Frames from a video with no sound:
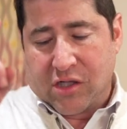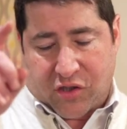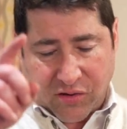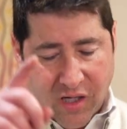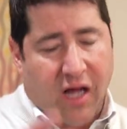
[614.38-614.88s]

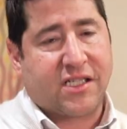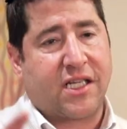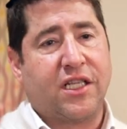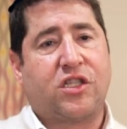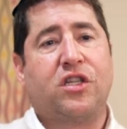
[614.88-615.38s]
chose us
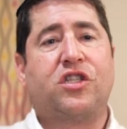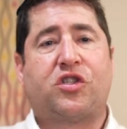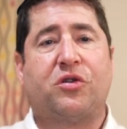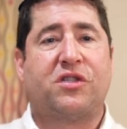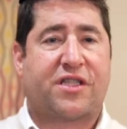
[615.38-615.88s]
and didn't
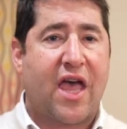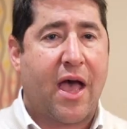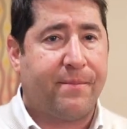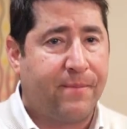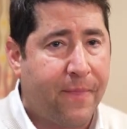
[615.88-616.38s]
choose
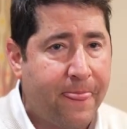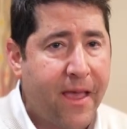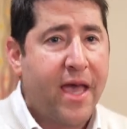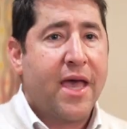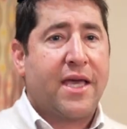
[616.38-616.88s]
them?
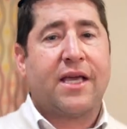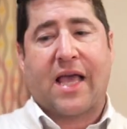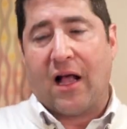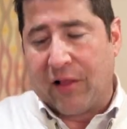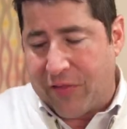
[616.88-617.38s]
He
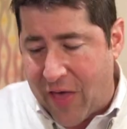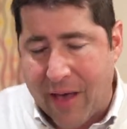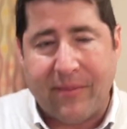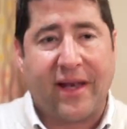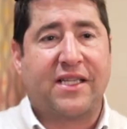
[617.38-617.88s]
killed
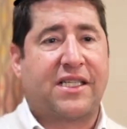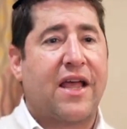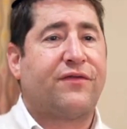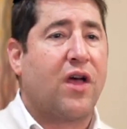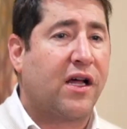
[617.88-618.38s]
them and he
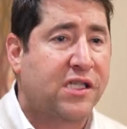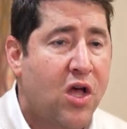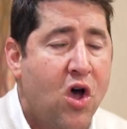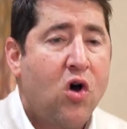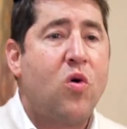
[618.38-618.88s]
saved us.
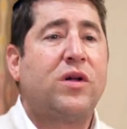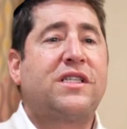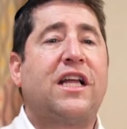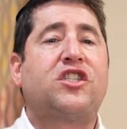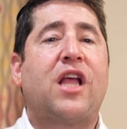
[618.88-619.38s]
Who
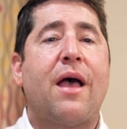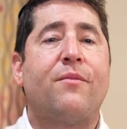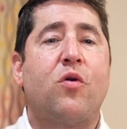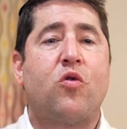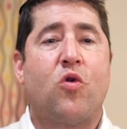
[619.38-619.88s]
is
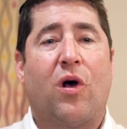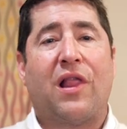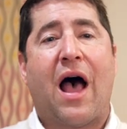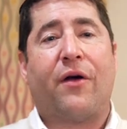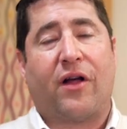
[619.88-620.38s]
Hashem who
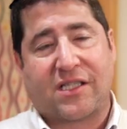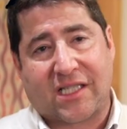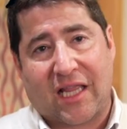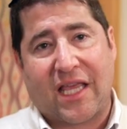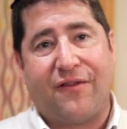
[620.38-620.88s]
allowed us
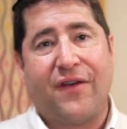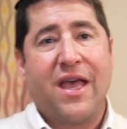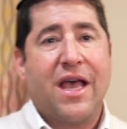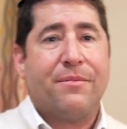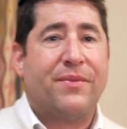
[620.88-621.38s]
to leave
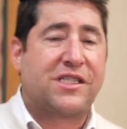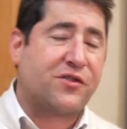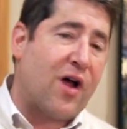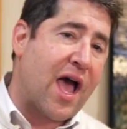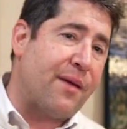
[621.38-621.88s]

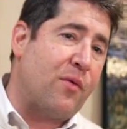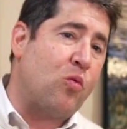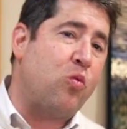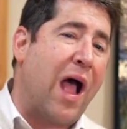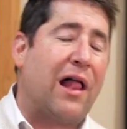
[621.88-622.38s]

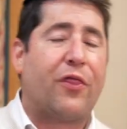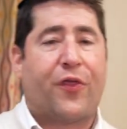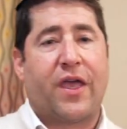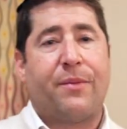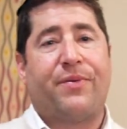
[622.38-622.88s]
Mitzrayim
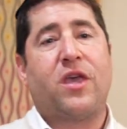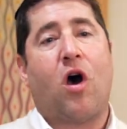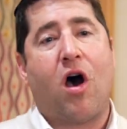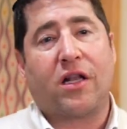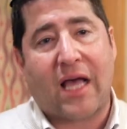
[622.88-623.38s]
wealthy
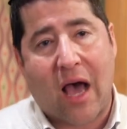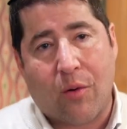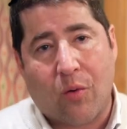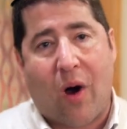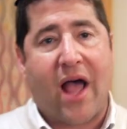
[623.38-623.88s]
beyond
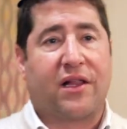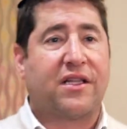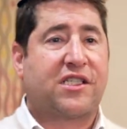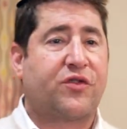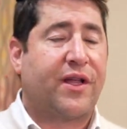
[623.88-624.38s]
our
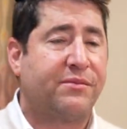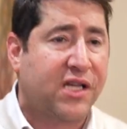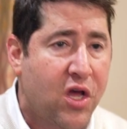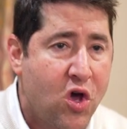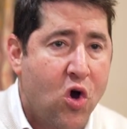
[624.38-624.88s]
wildest
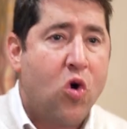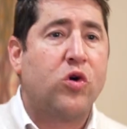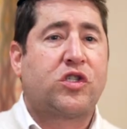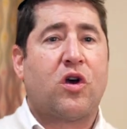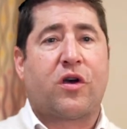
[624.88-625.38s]
dreams?
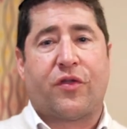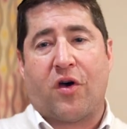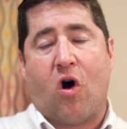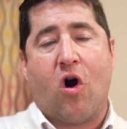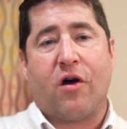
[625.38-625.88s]
Who took
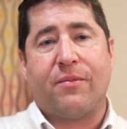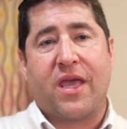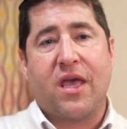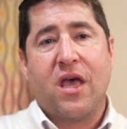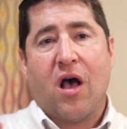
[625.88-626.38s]
the
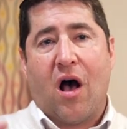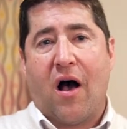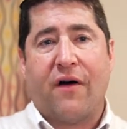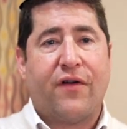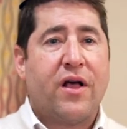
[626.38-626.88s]
army
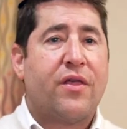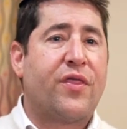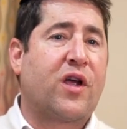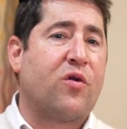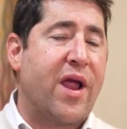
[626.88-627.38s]
of
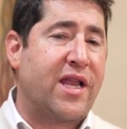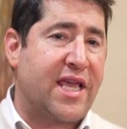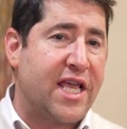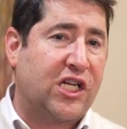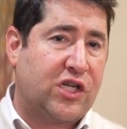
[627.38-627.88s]
the great
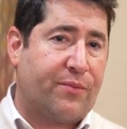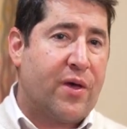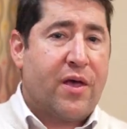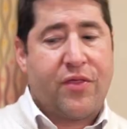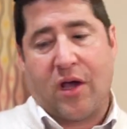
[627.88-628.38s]
Egypt,
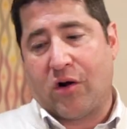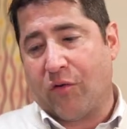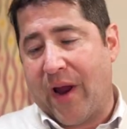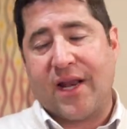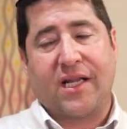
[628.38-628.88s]
the
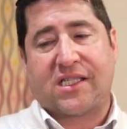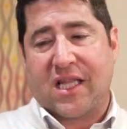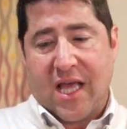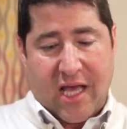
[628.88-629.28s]
greatest